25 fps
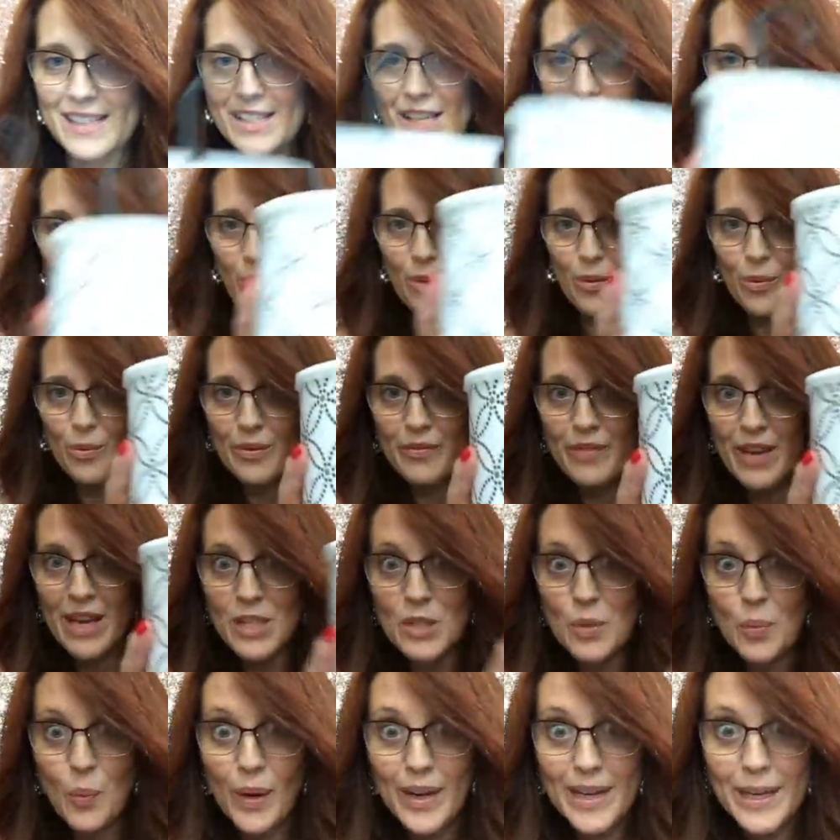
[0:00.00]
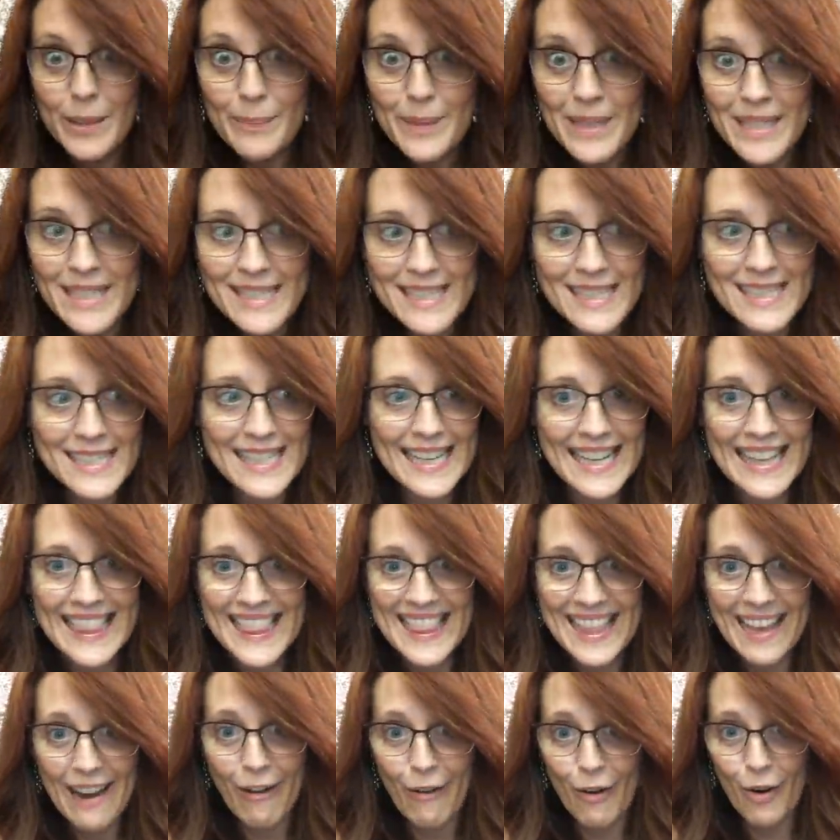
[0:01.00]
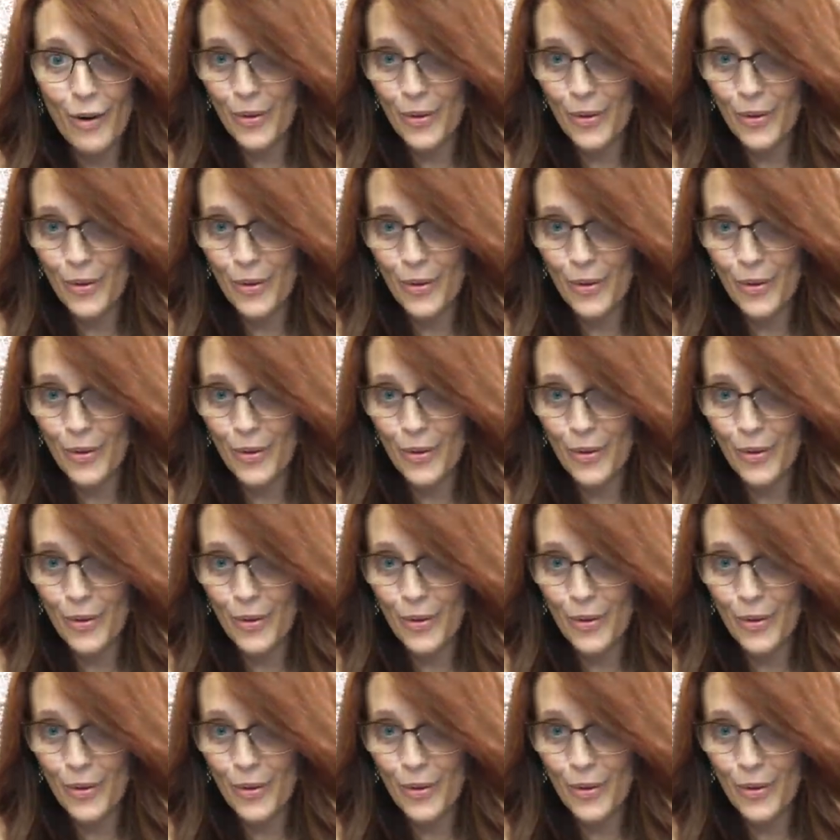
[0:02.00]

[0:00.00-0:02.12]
so we've got 20 pieces in there